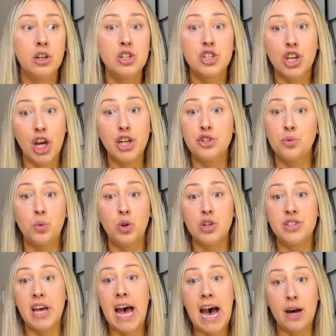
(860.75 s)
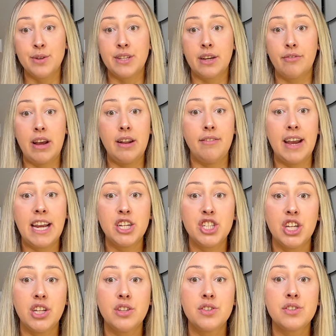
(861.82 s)
to go towards her housing
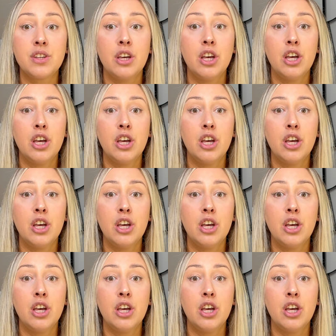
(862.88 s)
renovations,